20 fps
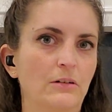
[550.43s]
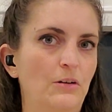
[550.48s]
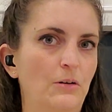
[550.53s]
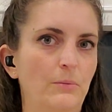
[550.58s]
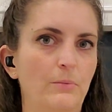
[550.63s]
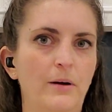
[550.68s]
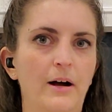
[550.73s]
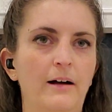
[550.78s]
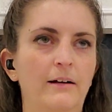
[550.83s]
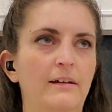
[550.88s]
in
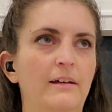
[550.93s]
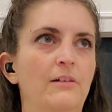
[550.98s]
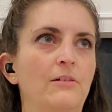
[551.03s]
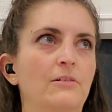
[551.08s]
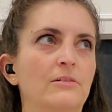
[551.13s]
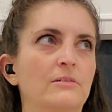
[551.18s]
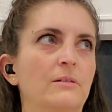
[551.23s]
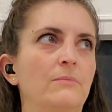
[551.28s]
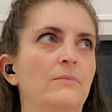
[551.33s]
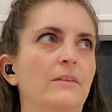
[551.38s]
your pocket
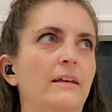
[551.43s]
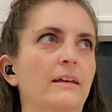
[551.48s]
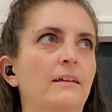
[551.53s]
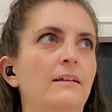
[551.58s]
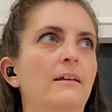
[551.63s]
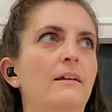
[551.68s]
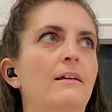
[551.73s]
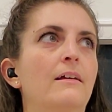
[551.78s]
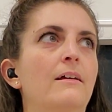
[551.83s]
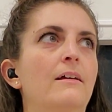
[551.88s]
or
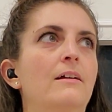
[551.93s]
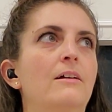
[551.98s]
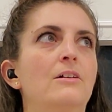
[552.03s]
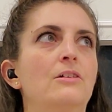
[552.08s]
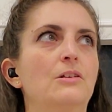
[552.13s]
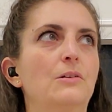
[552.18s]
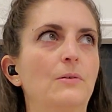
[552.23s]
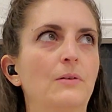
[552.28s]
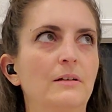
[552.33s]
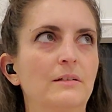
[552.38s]
something,
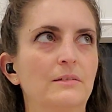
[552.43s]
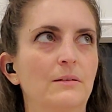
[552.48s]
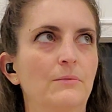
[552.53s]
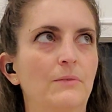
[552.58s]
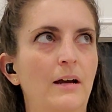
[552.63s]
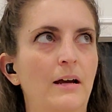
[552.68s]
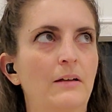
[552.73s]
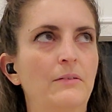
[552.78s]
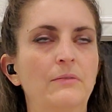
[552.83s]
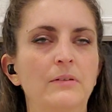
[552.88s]
doing some
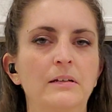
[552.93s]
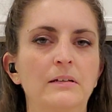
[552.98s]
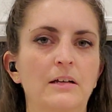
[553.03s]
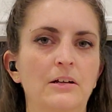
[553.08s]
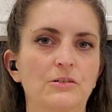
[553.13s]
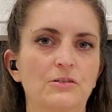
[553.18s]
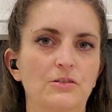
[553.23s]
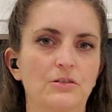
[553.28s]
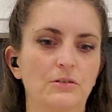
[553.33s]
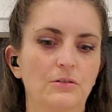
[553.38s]
kind of
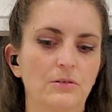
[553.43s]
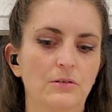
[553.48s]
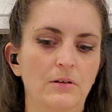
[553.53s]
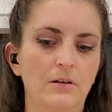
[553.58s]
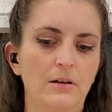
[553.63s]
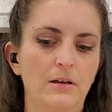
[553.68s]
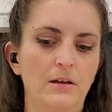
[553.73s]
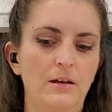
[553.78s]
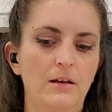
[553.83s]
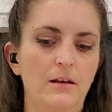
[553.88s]
intentional